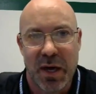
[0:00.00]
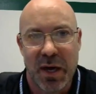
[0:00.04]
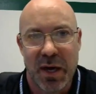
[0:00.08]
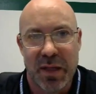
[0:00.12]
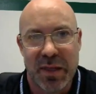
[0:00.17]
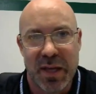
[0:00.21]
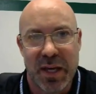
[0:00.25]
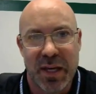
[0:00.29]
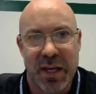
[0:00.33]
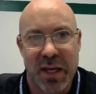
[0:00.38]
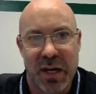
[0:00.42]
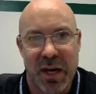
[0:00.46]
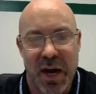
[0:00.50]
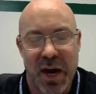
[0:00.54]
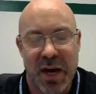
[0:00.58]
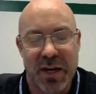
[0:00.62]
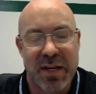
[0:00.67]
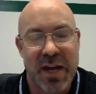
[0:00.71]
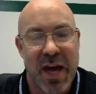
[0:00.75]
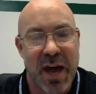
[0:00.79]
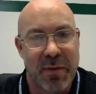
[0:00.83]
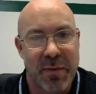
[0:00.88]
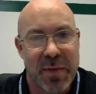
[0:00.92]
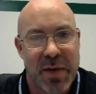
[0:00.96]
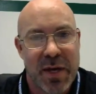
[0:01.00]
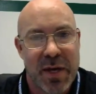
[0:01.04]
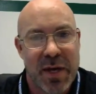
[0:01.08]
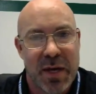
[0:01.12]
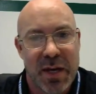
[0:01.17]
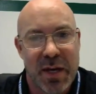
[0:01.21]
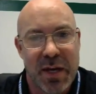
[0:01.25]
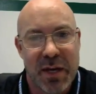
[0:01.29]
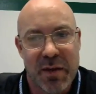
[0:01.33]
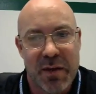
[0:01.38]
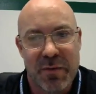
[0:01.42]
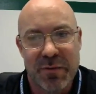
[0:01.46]
they cannot. Now,
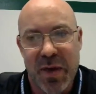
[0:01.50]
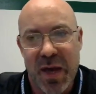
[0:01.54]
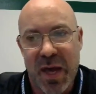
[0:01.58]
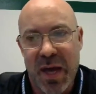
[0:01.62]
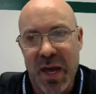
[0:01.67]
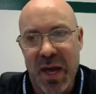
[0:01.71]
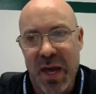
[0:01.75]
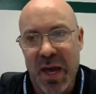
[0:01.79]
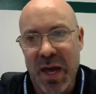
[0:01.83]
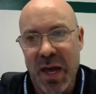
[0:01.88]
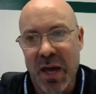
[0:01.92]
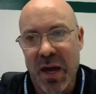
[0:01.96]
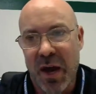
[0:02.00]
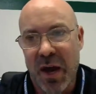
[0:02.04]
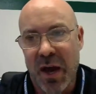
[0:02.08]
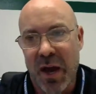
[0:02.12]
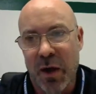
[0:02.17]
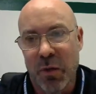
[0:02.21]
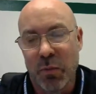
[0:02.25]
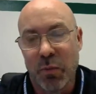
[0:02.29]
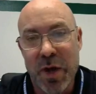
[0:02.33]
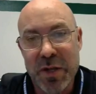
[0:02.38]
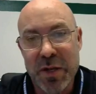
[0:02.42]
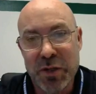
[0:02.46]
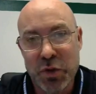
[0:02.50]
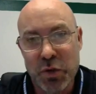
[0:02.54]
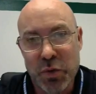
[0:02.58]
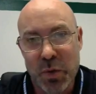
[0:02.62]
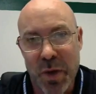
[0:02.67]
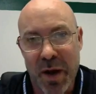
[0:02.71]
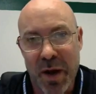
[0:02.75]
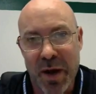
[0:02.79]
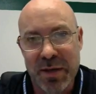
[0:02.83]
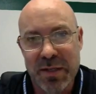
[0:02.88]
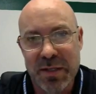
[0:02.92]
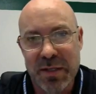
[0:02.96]
if a
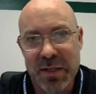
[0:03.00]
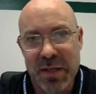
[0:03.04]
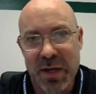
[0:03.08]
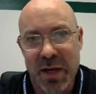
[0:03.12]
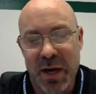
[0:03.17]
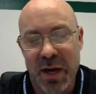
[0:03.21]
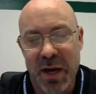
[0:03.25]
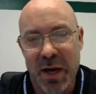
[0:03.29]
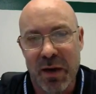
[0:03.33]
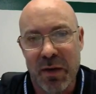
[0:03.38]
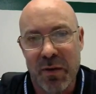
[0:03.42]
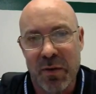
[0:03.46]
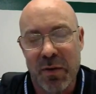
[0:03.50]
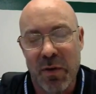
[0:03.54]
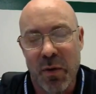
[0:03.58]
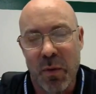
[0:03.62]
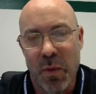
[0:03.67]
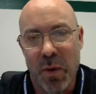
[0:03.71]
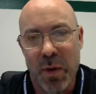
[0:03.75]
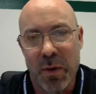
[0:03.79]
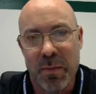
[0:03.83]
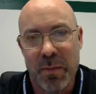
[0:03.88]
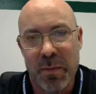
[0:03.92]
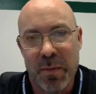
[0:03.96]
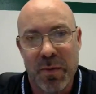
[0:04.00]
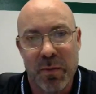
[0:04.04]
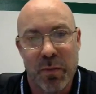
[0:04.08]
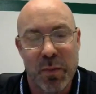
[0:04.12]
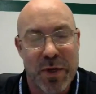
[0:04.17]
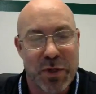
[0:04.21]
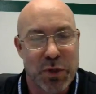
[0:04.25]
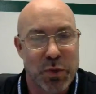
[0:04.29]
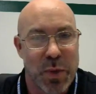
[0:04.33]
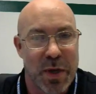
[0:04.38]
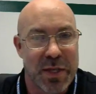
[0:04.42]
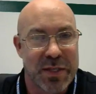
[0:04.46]
restaurant or
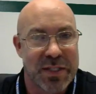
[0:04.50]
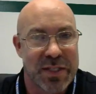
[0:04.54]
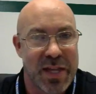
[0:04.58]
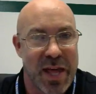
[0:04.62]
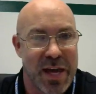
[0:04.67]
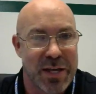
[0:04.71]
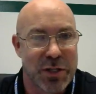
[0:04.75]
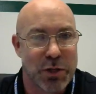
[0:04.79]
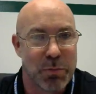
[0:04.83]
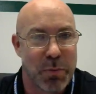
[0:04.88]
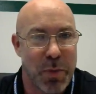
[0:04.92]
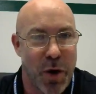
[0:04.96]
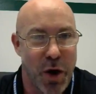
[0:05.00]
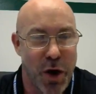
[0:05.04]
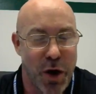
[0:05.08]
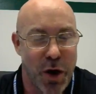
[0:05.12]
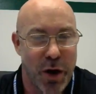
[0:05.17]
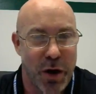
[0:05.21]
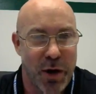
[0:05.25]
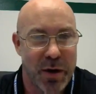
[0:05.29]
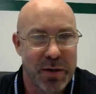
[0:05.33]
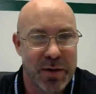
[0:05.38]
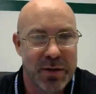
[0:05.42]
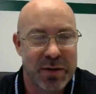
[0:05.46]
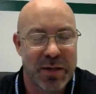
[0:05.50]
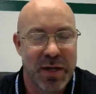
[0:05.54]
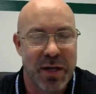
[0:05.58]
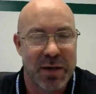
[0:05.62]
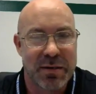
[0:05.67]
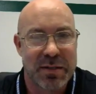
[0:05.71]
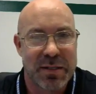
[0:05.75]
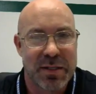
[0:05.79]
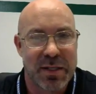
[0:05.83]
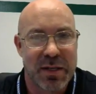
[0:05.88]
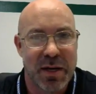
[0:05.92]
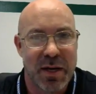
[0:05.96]
restaurant/bar
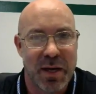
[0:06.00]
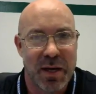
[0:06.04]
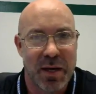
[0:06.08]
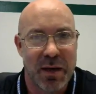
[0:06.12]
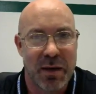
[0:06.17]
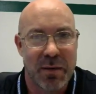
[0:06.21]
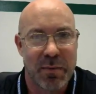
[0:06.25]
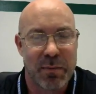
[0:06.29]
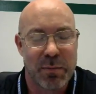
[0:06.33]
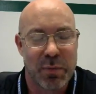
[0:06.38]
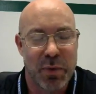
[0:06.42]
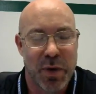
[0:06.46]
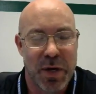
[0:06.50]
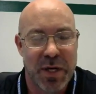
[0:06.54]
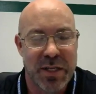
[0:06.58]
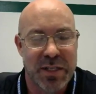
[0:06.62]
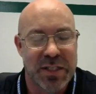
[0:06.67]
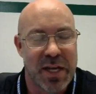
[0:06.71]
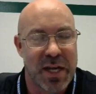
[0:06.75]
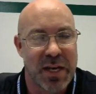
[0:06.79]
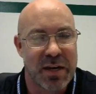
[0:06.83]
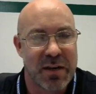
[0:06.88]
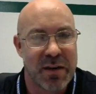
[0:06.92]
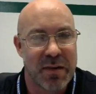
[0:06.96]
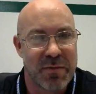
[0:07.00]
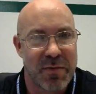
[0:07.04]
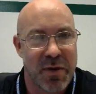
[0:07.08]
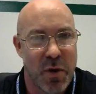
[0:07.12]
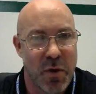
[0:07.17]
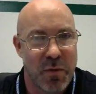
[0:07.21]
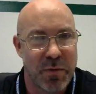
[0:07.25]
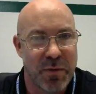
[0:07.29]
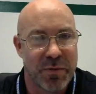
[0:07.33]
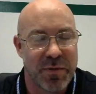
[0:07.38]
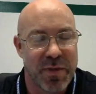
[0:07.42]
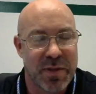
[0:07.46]
that brings in
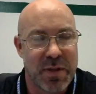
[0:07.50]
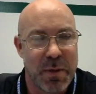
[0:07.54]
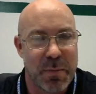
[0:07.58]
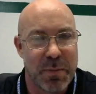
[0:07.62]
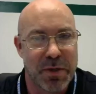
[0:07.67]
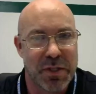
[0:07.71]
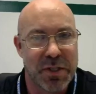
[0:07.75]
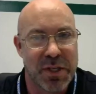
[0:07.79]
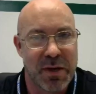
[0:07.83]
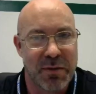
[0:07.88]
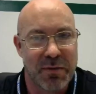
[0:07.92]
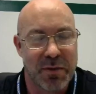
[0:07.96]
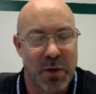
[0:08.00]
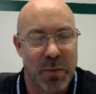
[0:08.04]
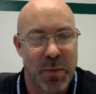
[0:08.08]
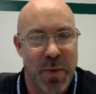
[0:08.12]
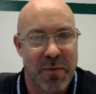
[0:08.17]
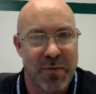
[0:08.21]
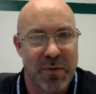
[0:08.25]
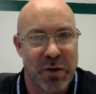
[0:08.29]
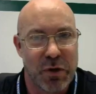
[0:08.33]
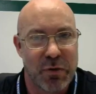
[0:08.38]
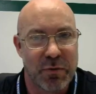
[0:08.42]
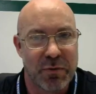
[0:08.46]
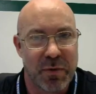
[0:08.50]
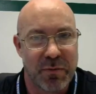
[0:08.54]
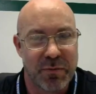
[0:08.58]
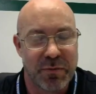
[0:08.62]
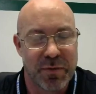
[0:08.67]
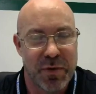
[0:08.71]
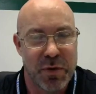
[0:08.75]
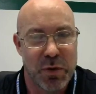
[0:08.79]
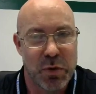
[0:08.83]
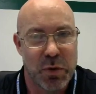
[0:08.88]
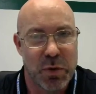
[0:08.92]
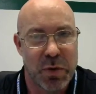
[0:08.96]
over 50% of their revenue from
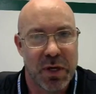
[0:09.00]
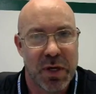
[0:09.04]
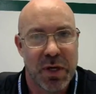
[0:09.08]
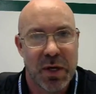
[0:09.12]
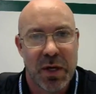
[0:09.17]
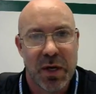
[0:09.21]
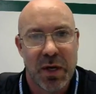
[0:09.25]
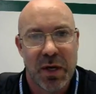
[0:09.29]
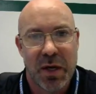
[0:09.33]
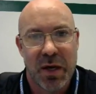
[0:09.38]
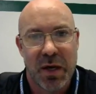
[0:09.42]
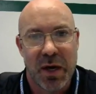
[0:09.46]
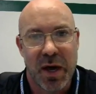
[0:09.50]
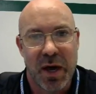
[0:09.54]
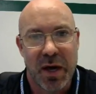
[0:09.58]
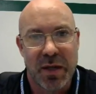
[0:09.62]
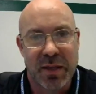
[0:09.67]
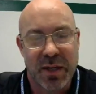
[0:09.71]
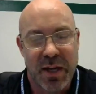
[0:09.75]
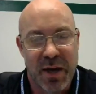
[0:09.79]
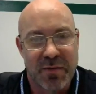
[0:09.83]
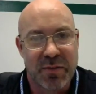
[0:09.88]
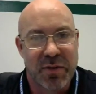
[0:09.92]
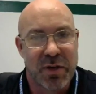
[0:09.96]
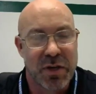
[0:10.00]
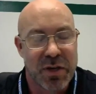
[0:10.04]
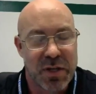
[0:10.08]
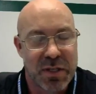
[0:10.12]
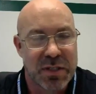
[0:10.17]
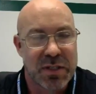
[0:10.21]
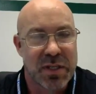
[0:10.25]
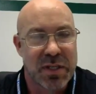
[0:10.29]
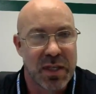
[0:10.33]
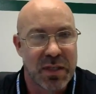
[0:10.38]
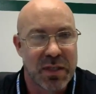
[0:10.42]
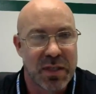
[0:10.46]
food, the governor
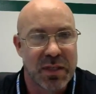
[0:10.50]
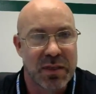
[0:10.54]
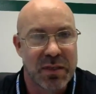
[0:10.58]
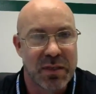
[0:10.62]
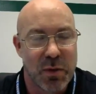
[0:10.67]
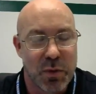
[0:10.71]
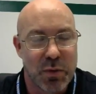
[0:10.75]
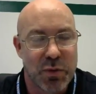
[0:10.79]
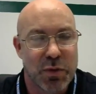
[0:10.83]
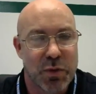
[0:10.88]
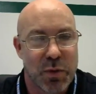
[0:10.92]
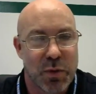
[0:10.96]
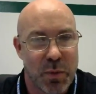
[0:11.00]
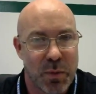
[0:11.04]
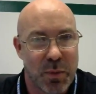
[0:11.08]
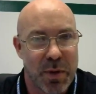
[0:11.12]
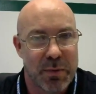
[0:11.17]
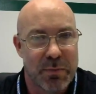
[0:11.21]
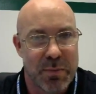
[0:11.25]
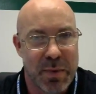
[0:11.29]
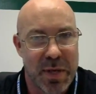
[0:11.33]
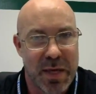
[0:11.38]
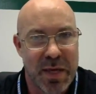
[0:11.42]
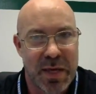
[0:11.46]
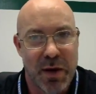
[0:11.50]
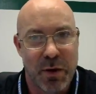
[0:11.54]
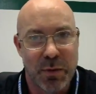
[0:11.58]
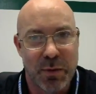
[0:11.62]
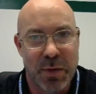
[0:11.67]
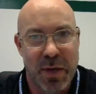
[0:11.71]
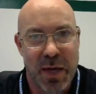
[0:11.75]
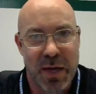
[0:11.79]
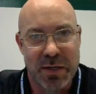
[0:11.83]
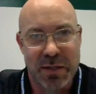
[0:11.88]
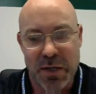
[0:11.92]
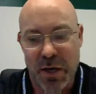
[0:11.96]
did say that those would be
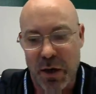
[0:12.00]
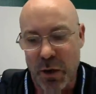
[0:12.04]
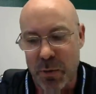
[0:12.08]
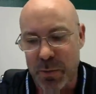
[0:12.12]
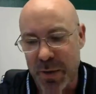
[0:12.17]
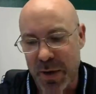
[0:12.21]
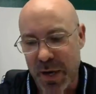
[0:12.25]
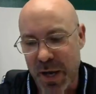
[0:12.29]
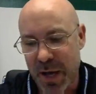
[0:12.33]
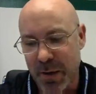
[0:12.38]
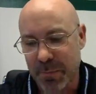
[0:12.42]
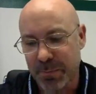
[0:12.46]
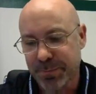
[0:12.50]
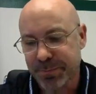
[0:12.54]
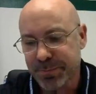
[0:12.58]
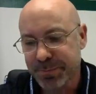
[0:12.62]
okay to open up.